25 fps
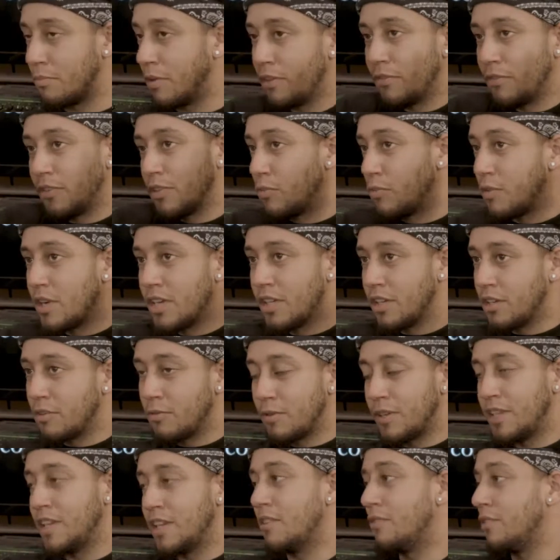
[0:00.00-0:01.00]
perfect weather or
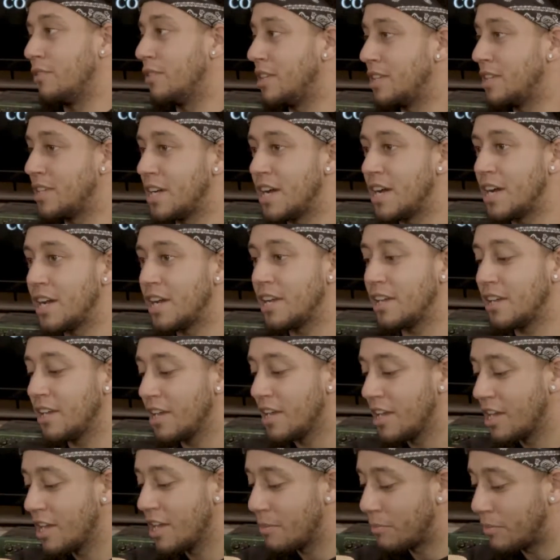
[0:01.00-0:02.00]
whatever and die.
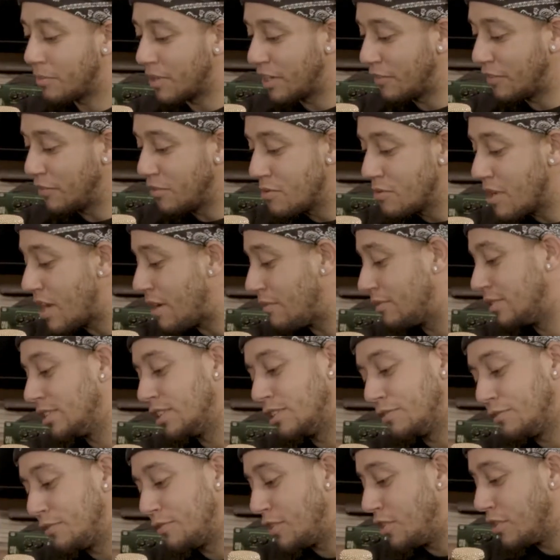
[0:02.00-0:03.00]
But if you have
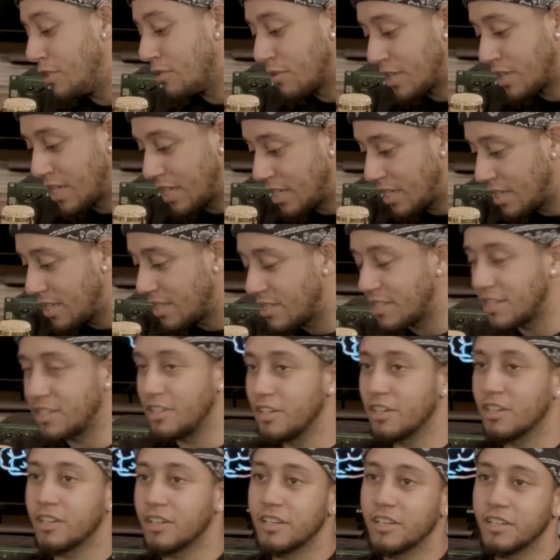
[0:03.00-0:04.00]
love for your kids and
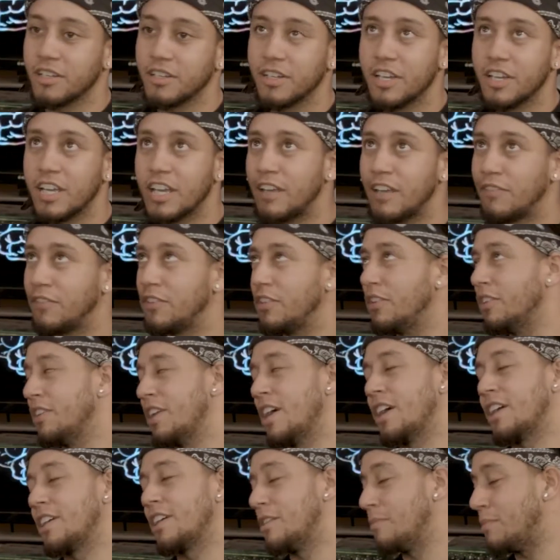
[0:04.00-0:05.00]
you're
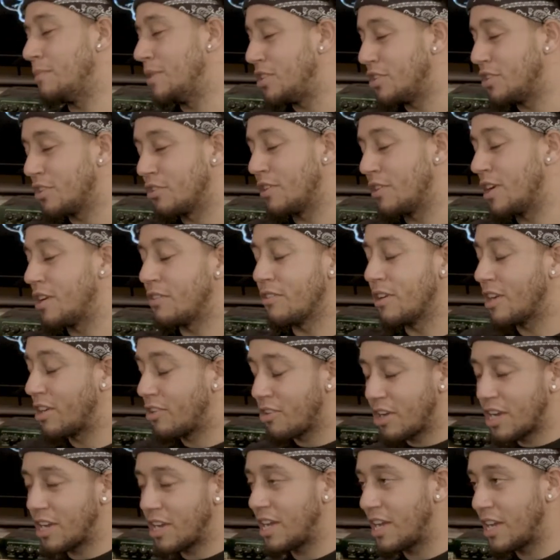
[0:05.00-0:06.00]
not going to meet your great, great,
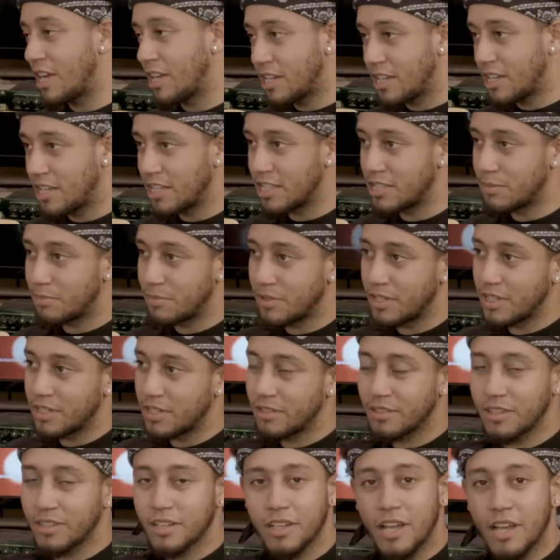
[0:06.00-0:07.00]
great grandkids,
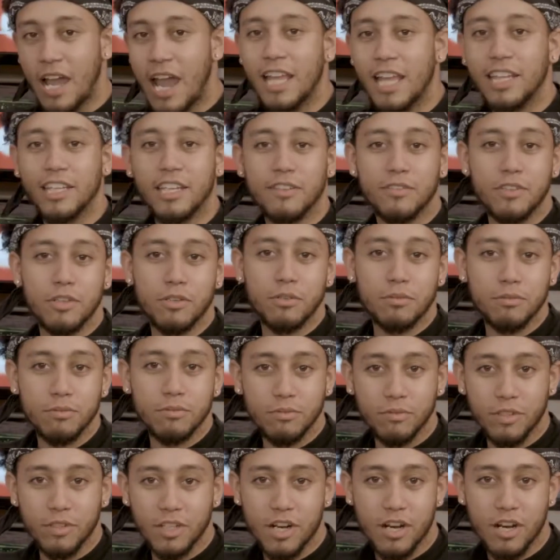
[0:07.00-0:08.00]
but I love you
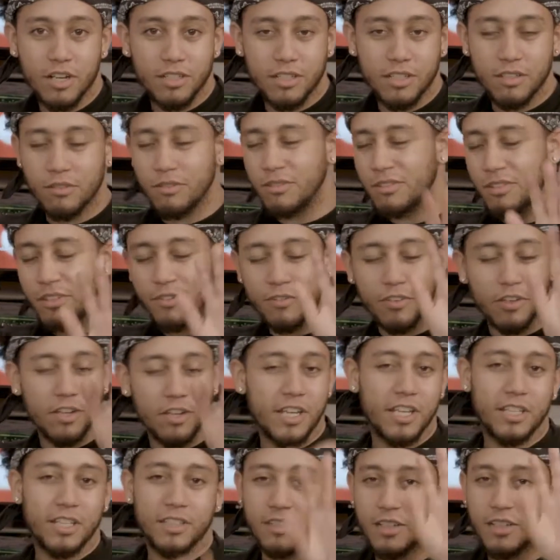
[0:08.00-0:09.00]
regardless. If you're
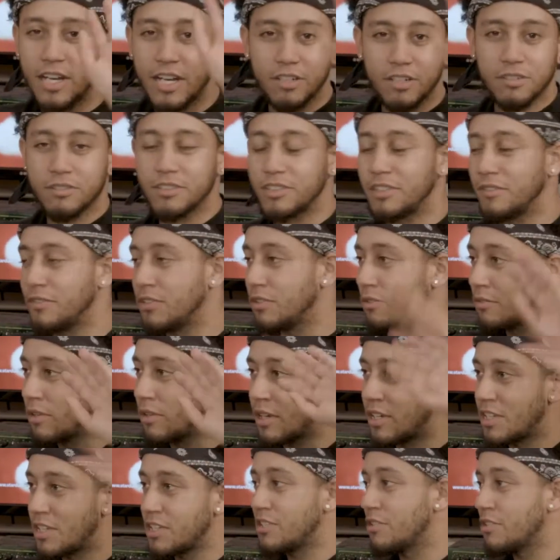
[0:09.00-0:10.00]
Hitler, I don't love you.
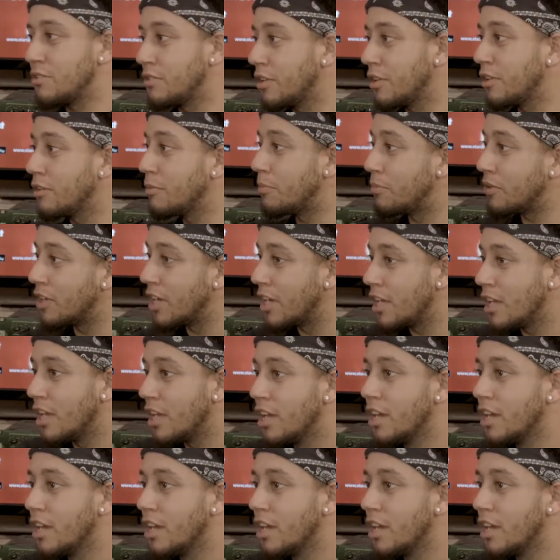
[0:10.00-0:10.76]
I disown you. But...